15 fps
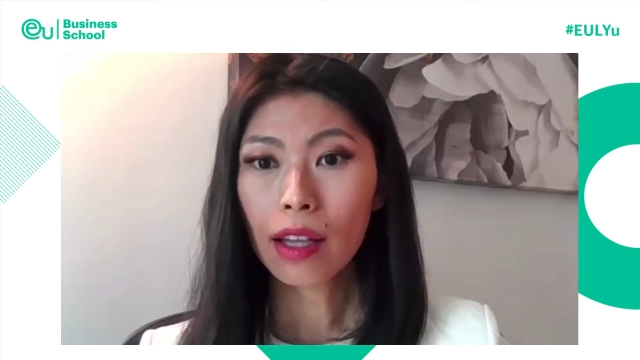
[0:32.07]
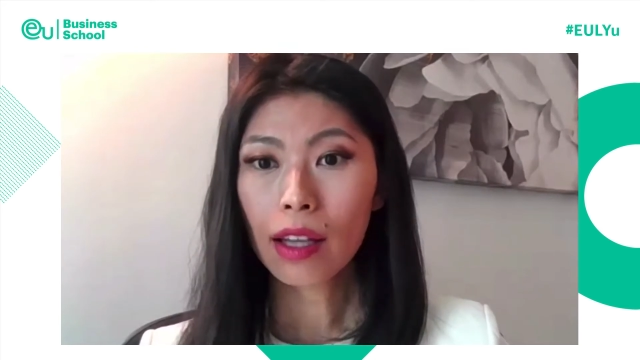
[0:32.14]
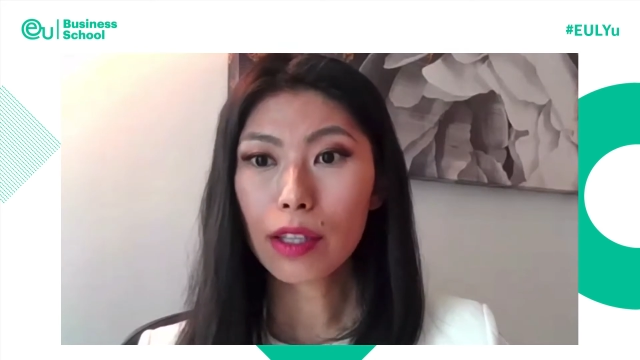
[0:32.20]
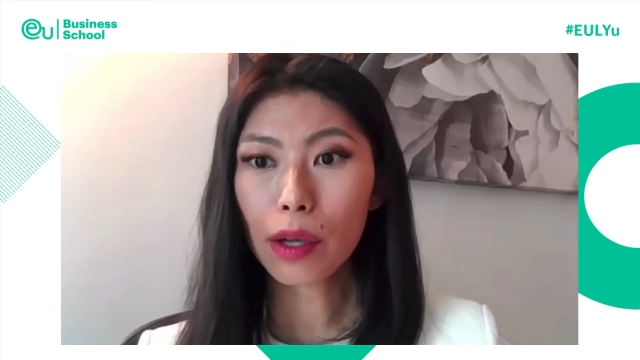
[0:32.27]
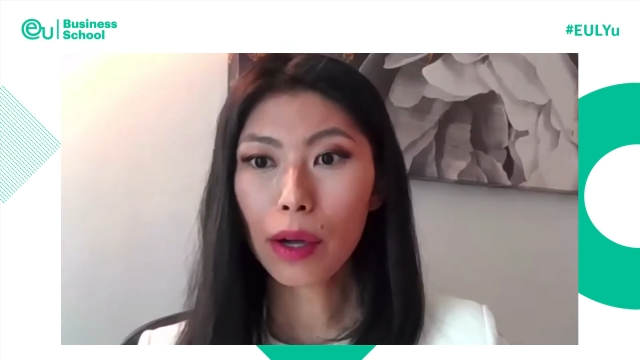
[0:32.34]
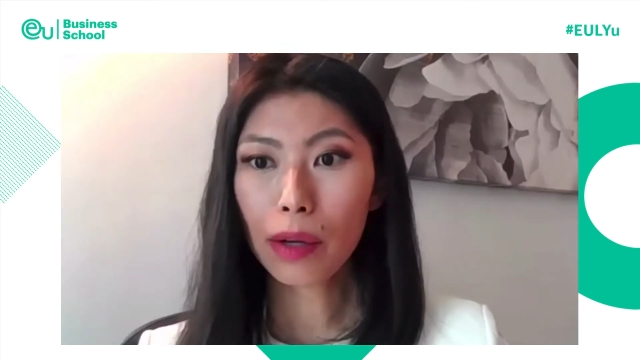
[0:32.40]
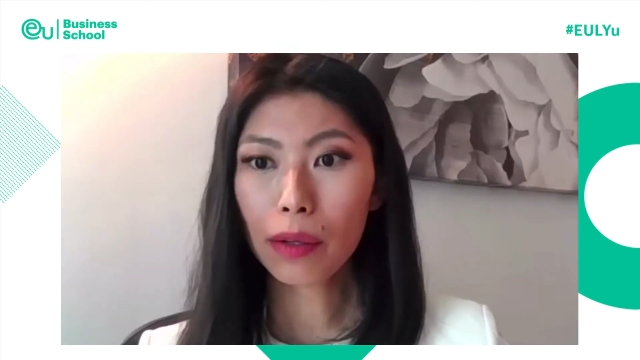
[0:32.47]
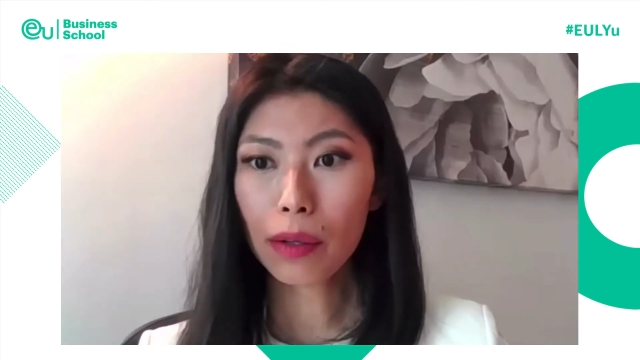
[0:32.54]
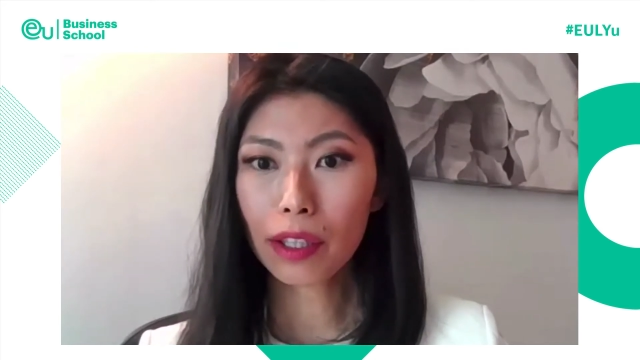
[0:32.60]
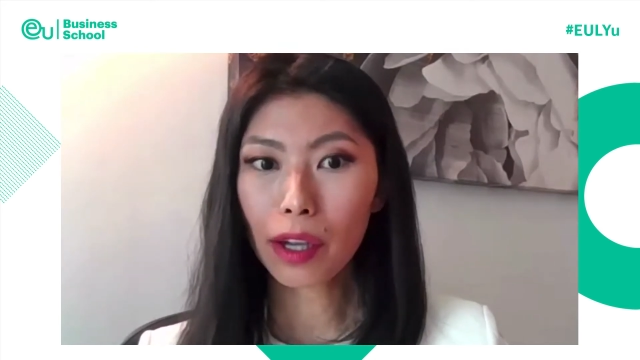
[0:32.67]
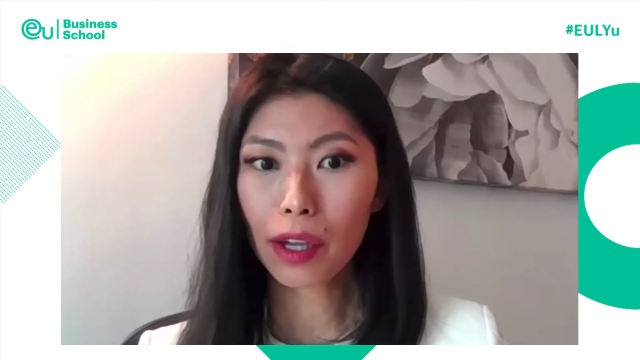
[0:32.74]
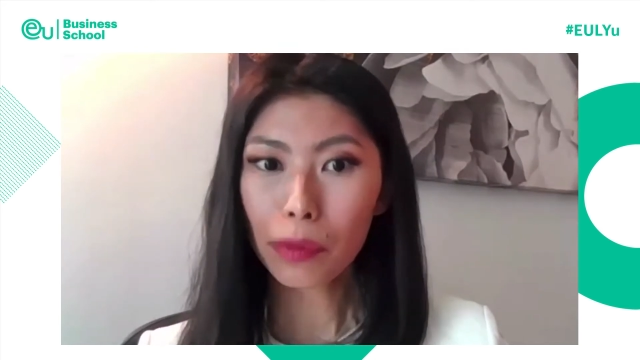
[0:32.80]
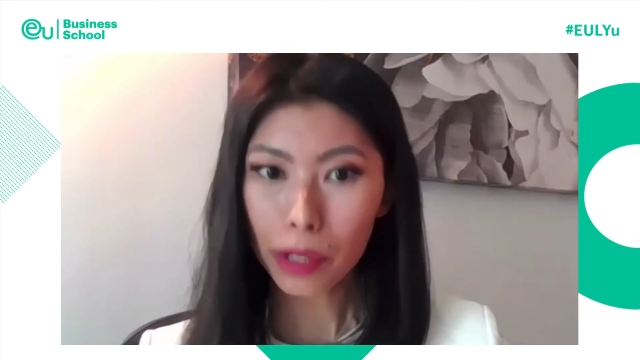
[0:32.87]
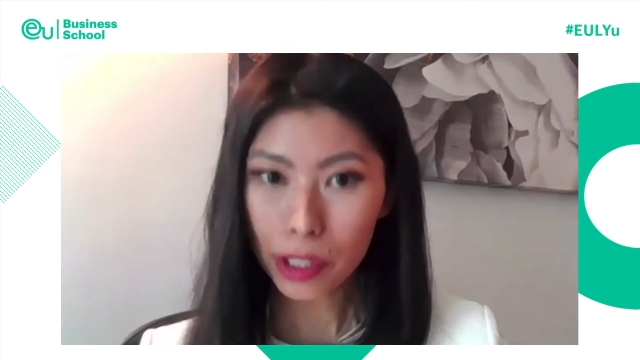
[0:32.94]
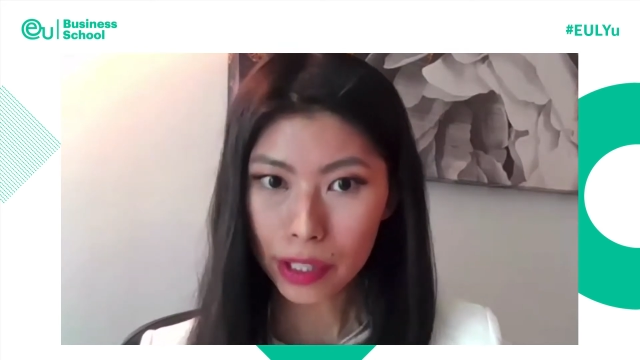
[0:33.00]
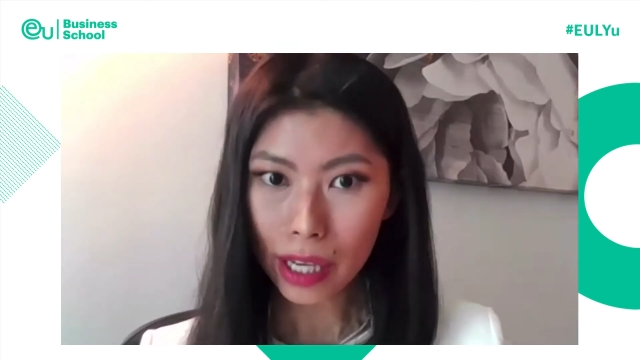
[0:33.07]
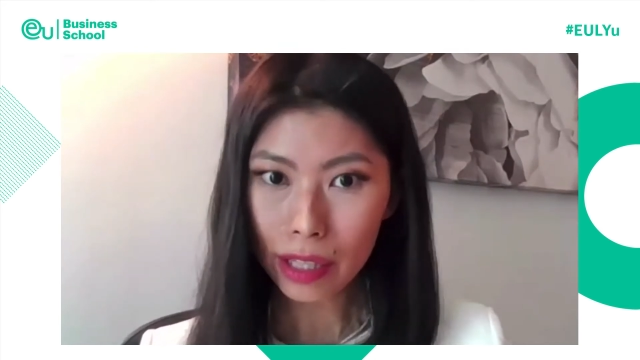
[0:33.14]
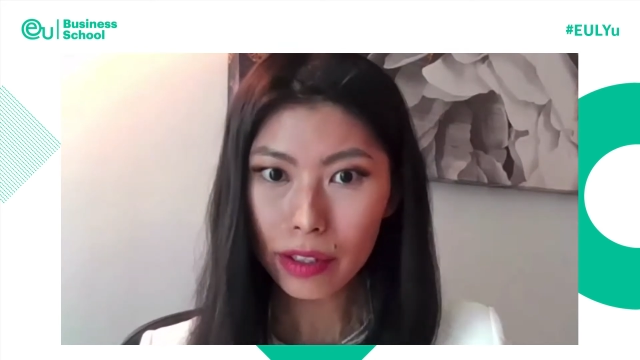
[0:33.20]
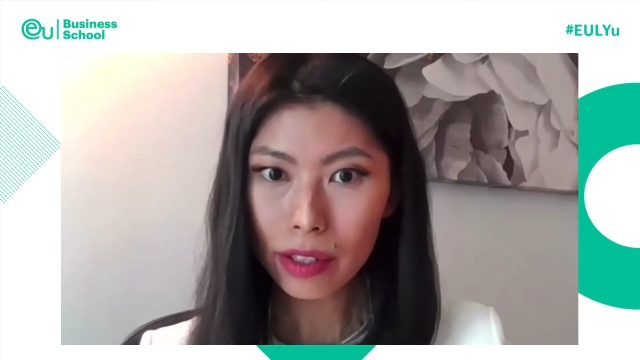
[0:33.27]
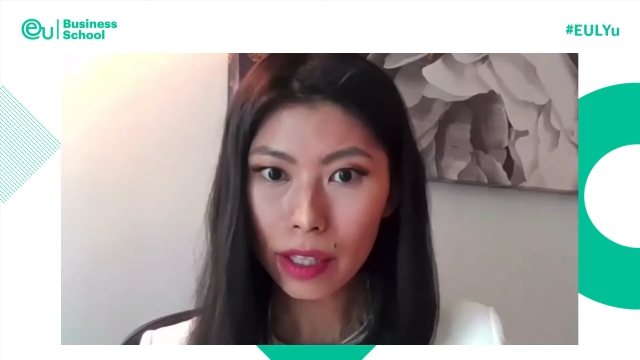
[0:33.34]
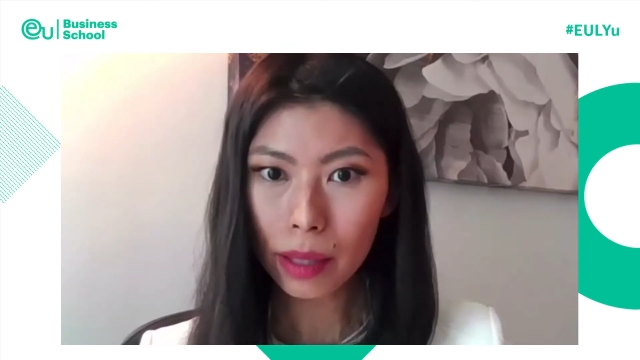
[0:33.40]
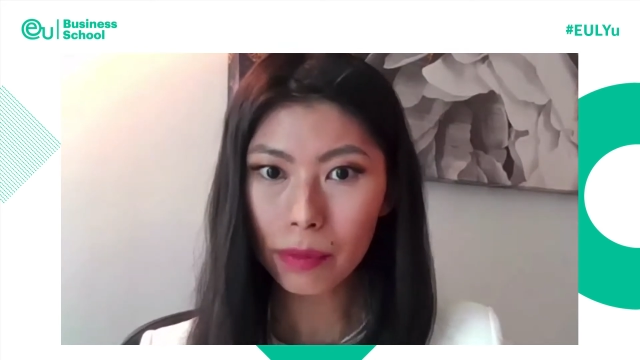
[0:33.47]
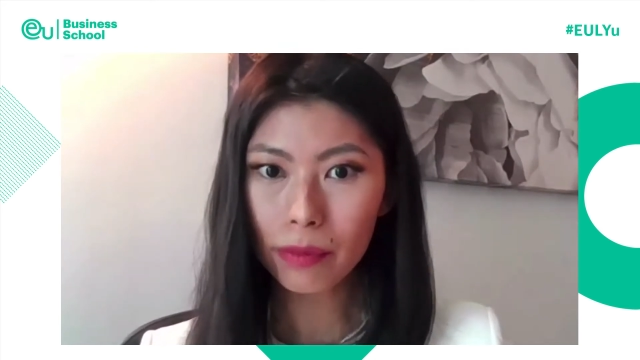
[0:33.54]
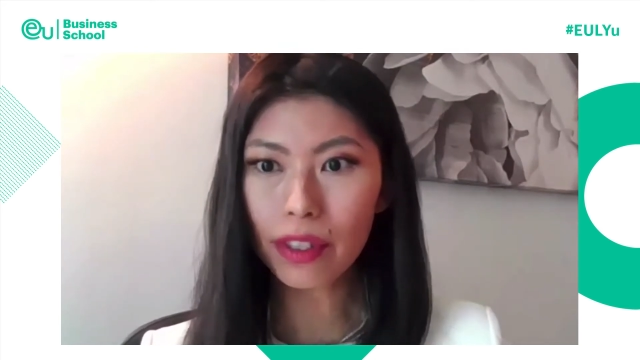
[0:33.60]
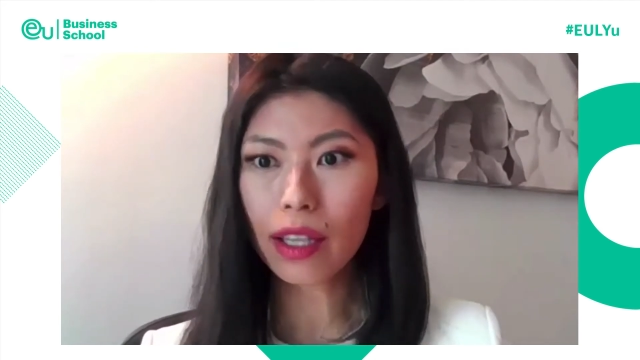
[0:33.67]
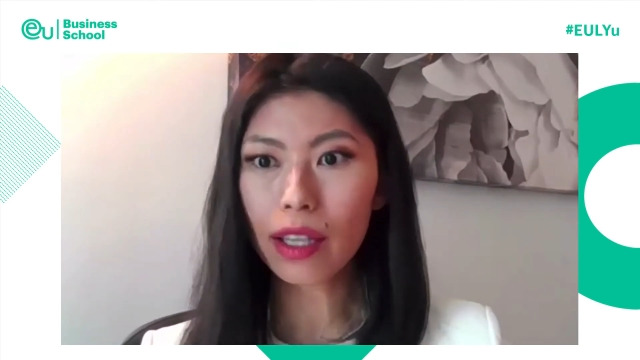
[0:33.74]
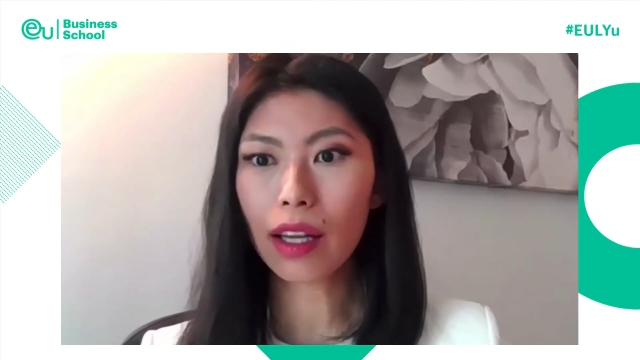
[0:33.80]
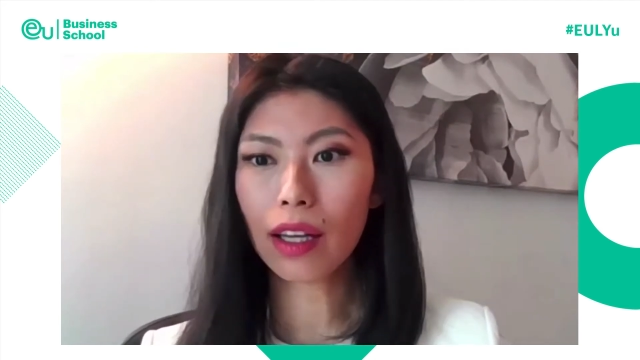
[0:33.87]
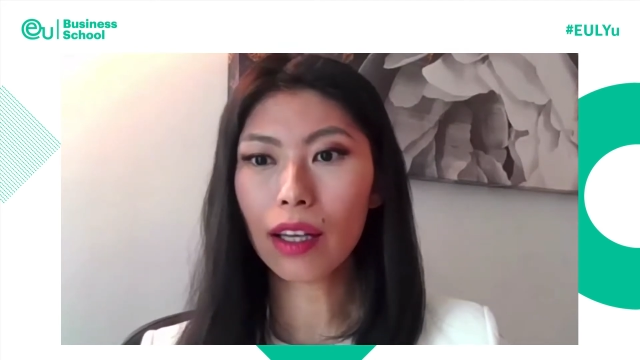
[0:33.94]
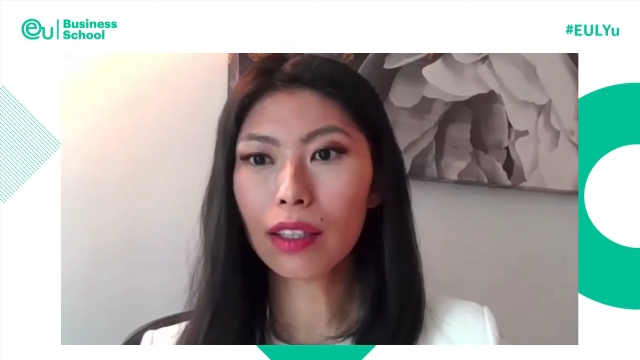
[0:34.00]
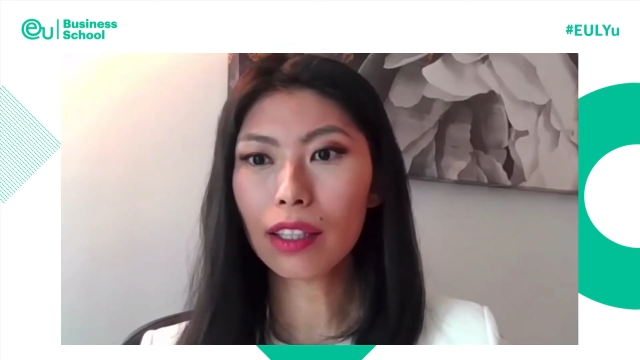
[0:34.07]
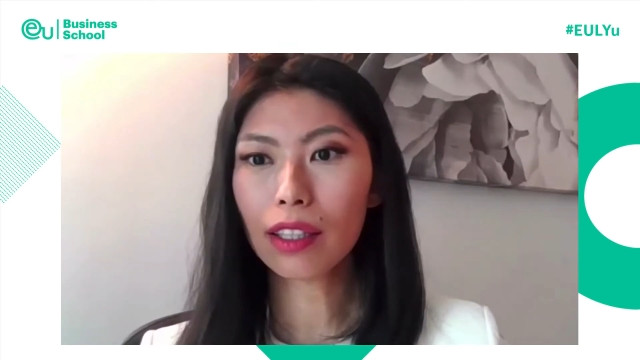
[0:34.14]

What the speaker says: So I, you know, I reached out to them via,